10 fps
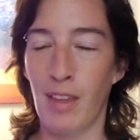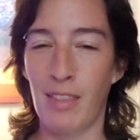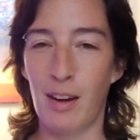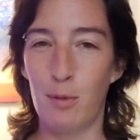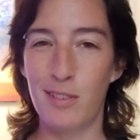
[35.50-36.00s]

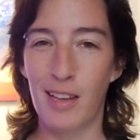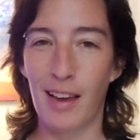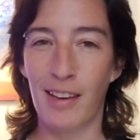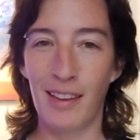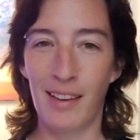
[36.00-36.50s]
and then I was
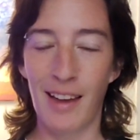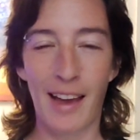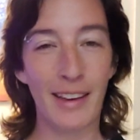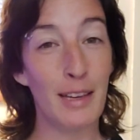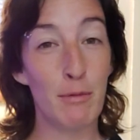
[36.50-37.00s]
like,
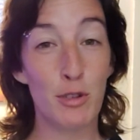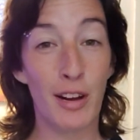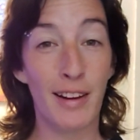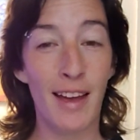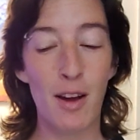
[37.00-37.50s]
I keep
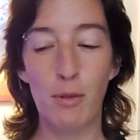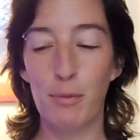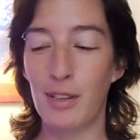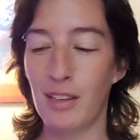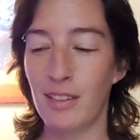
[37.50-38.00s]
striking
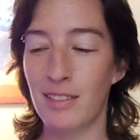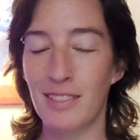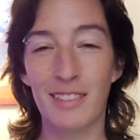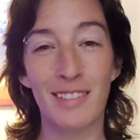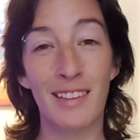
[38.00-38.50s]
out
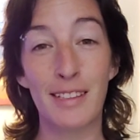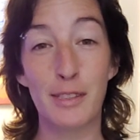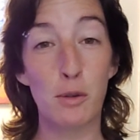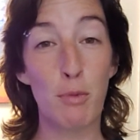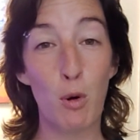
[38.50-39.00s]
because these
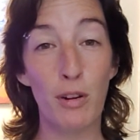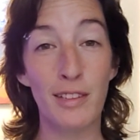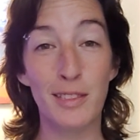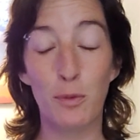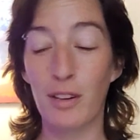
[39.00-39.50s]
little
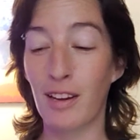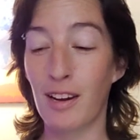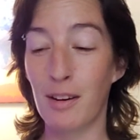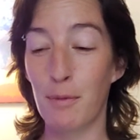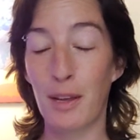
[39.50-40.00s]
boys want to
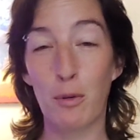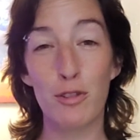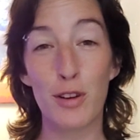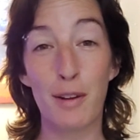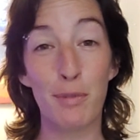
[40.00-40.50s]
come and they
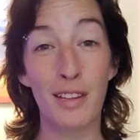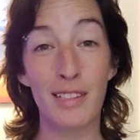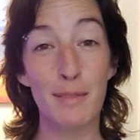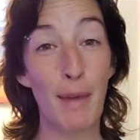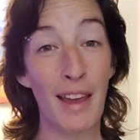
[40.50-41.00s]
want to try to play
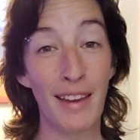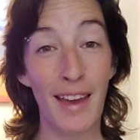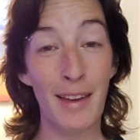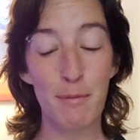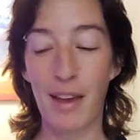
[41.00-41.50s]
this man
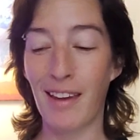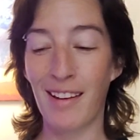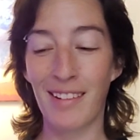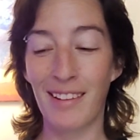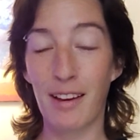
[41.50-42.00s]
game,
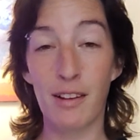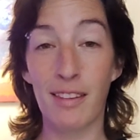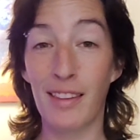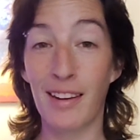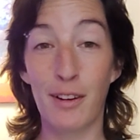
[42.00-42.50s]
and
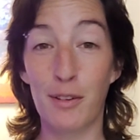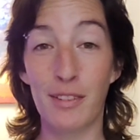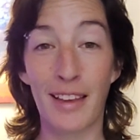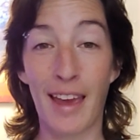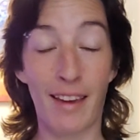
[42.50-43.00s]
they don't.
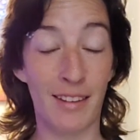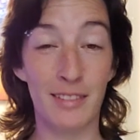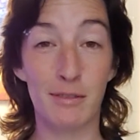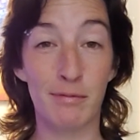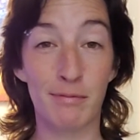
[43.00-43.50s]
They can't.
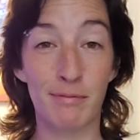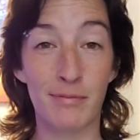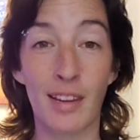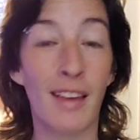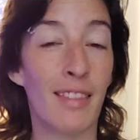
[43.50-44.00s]

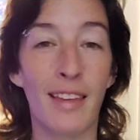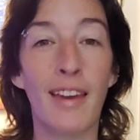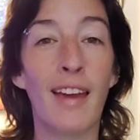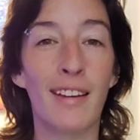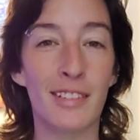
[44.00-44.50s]
They
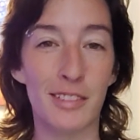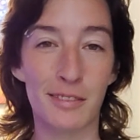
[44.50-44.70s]
can't.